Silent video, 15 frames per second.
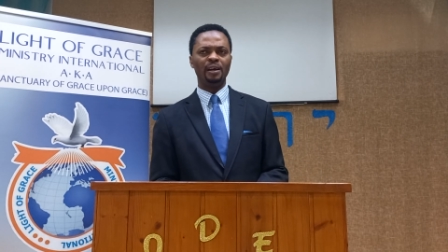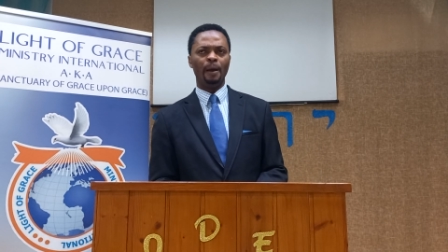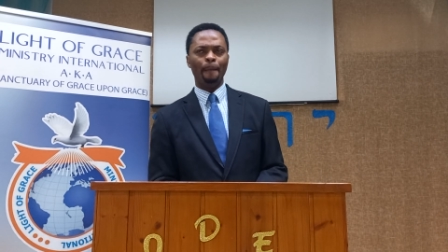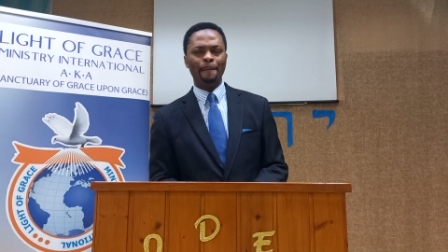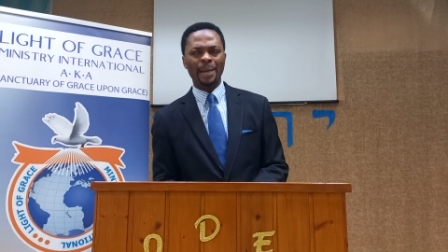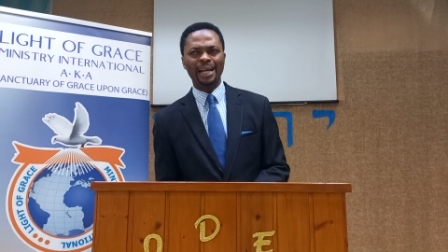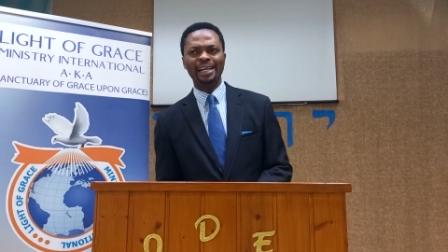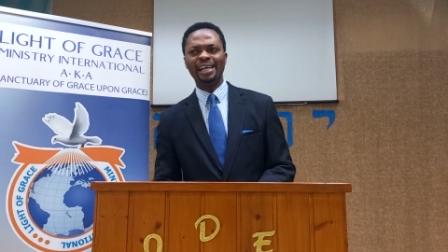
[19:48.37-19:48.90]

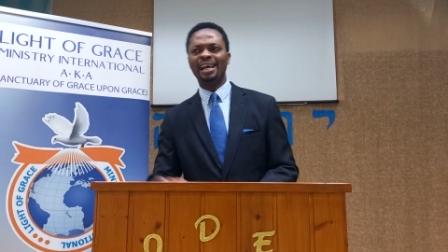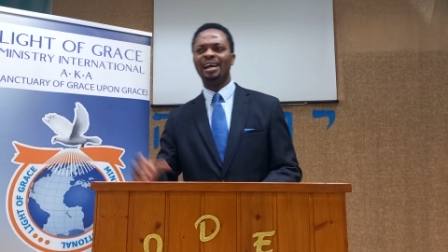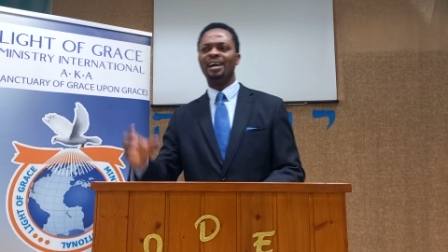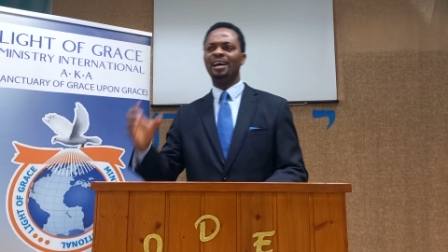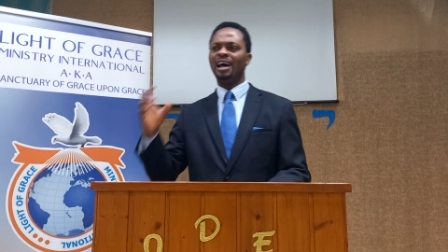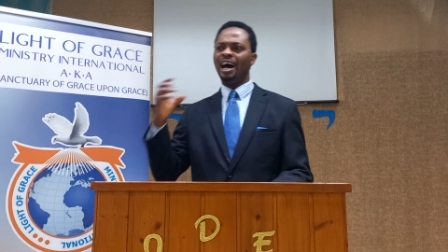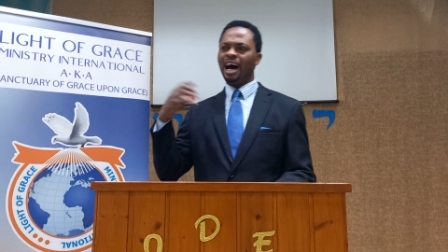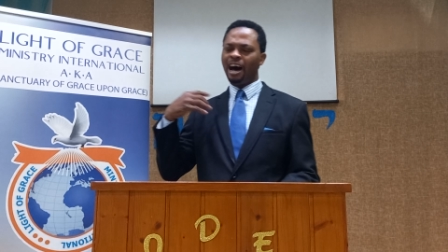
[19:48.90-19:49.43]
Many
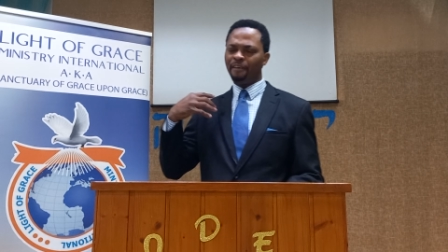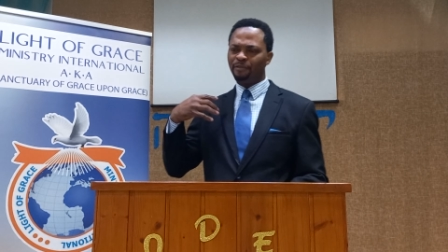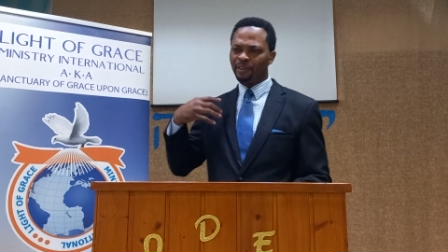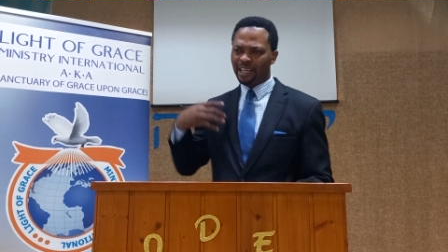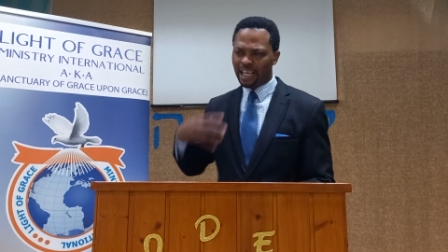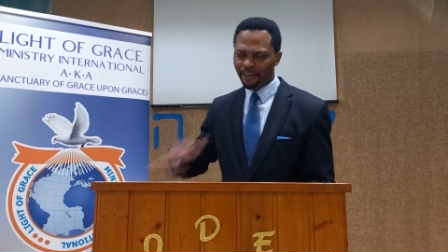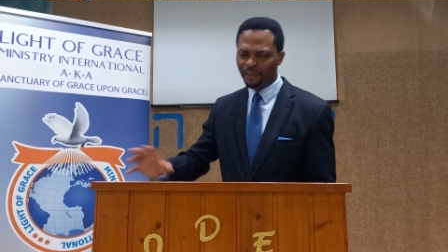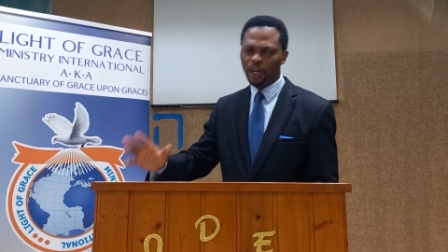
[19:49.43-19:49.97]

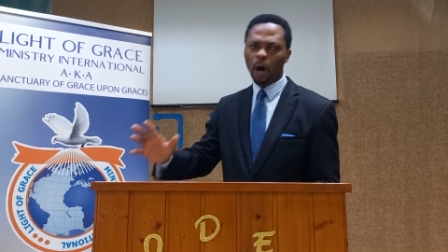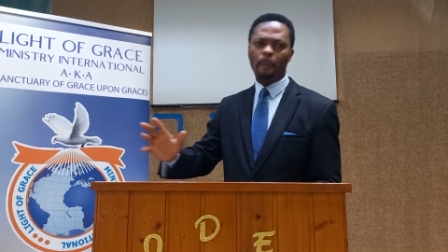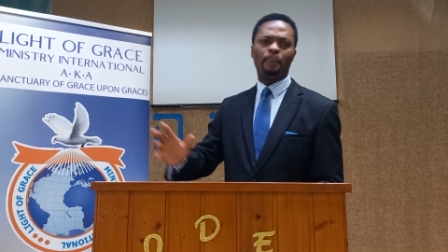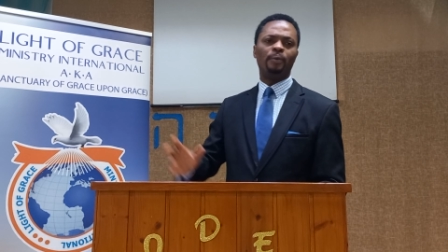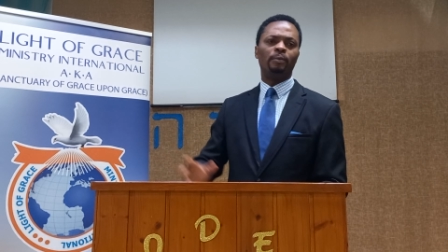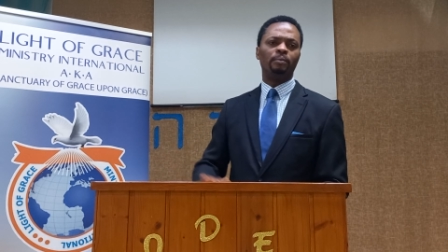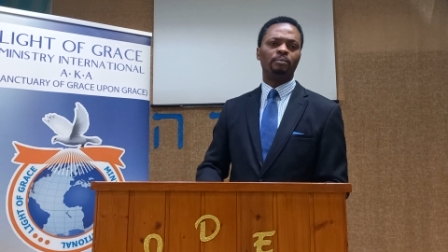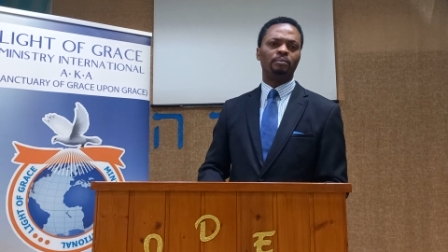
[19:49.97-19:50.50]
have given
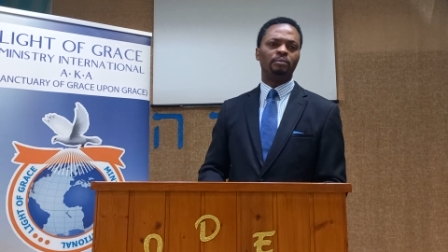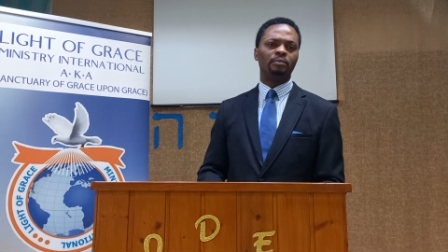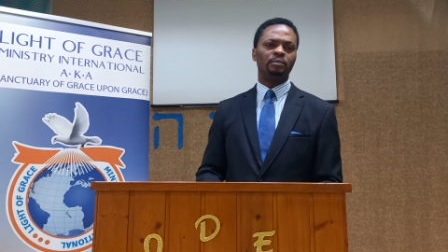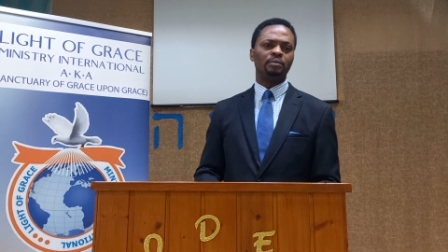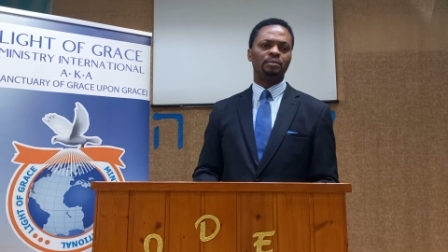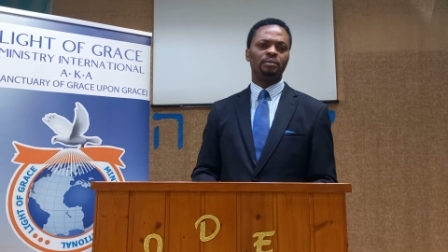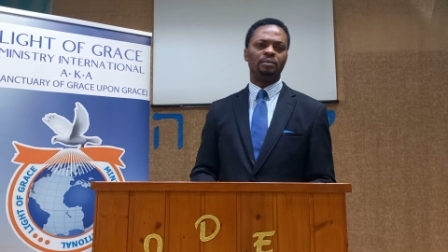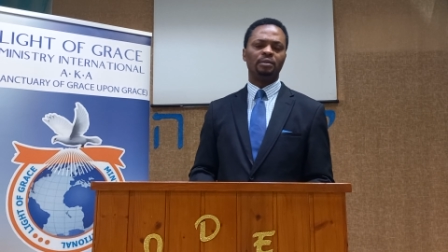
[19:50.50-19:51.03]
up
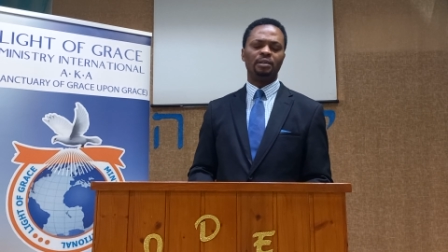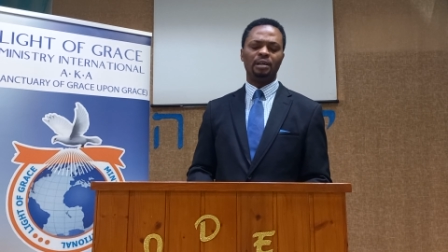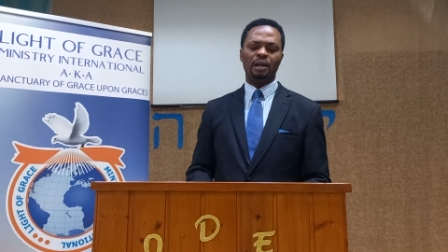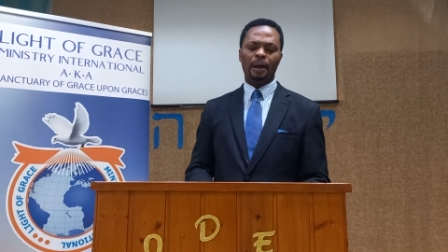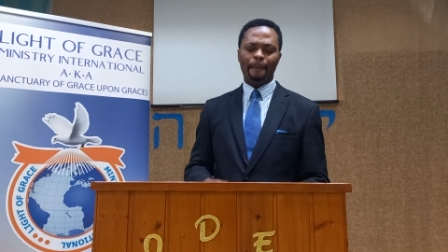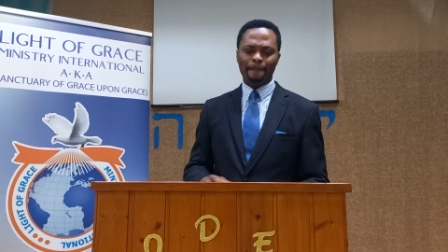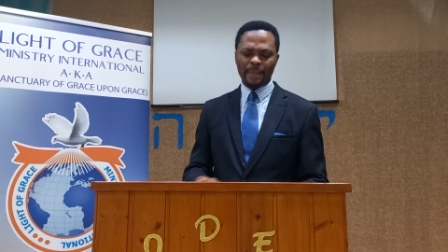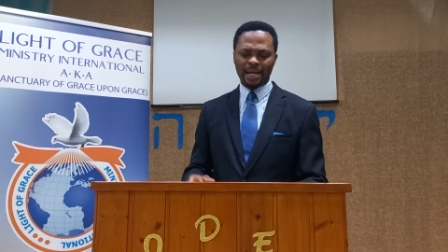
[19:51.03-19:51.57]

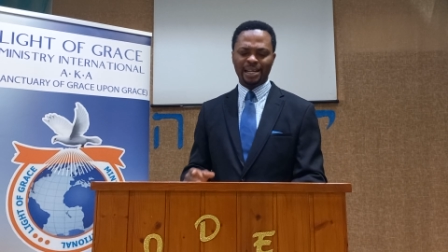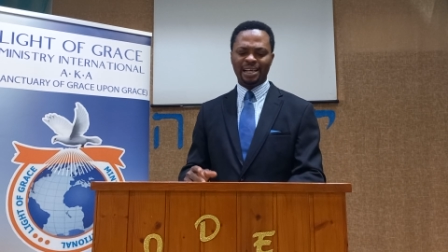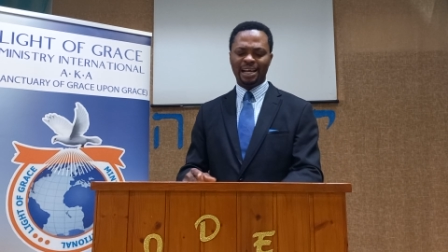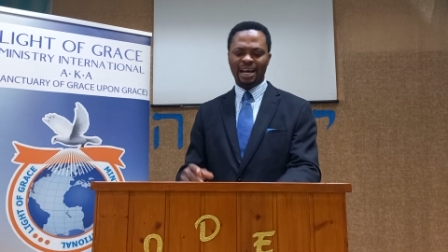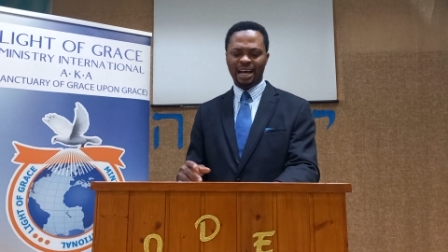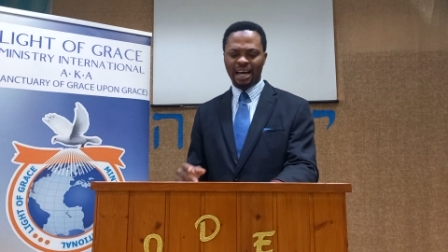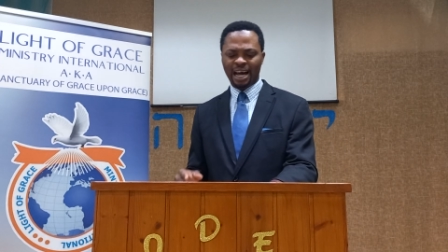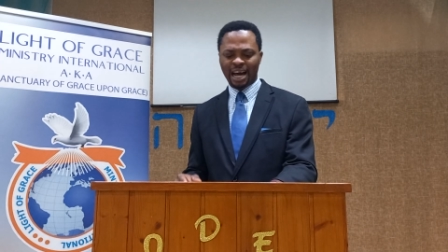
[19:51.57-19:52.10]
Many
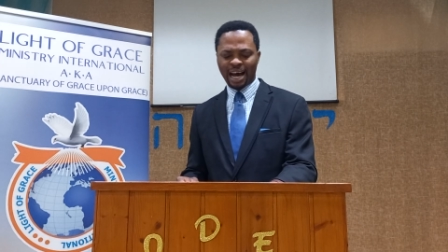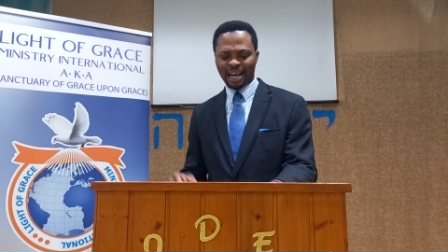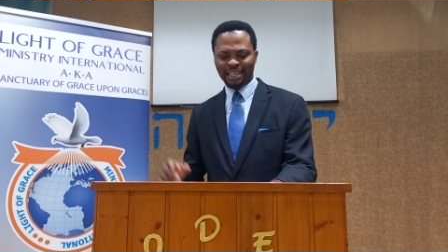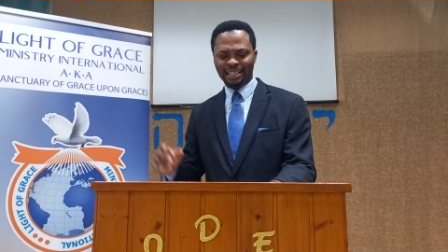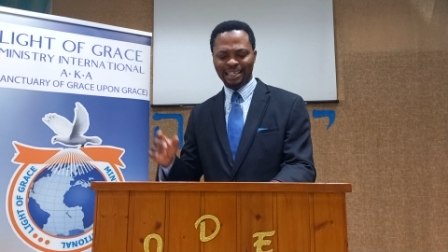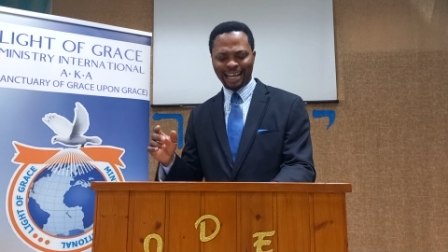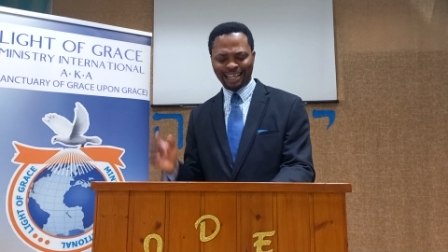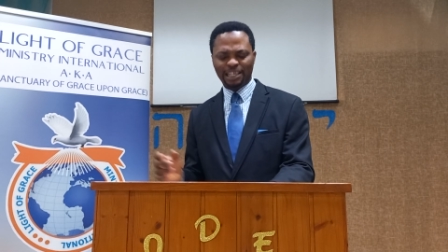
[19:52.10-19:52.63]

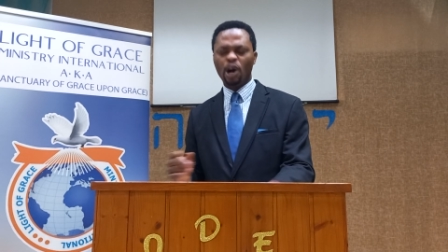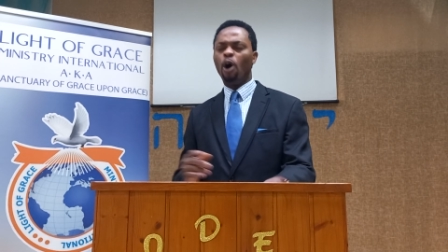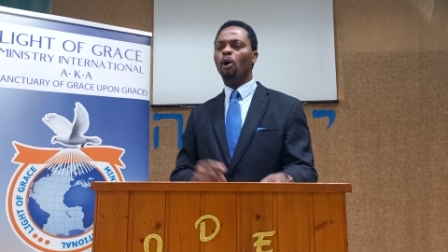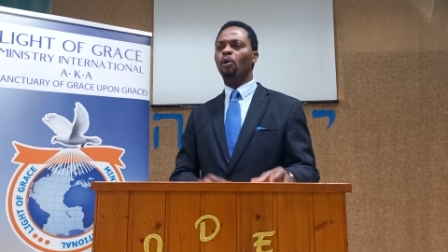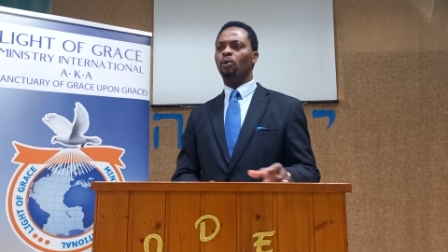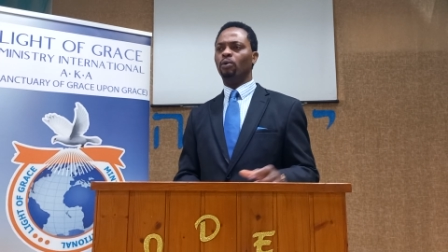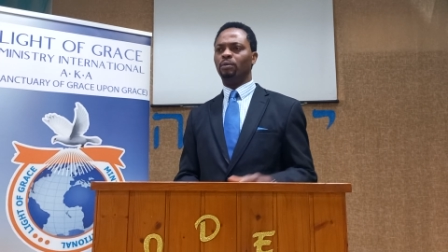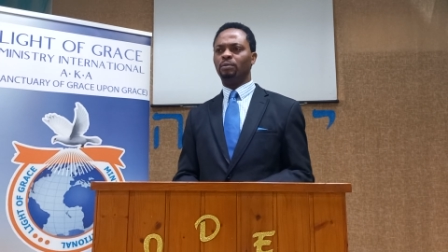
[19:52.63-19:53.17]
have let
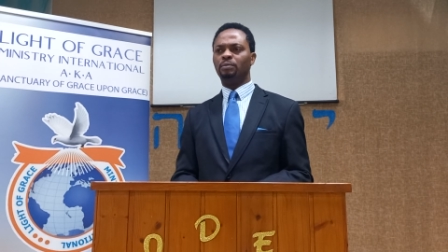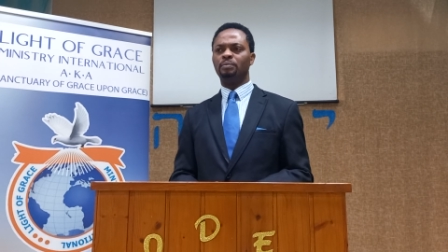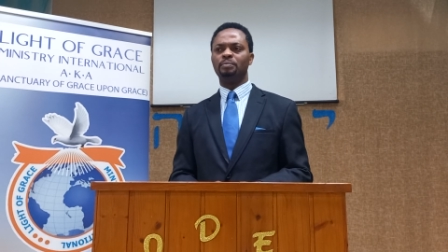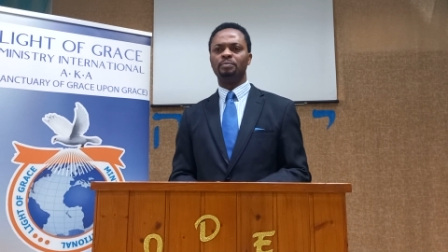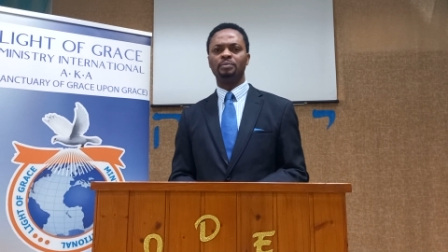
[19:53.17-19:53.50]
go.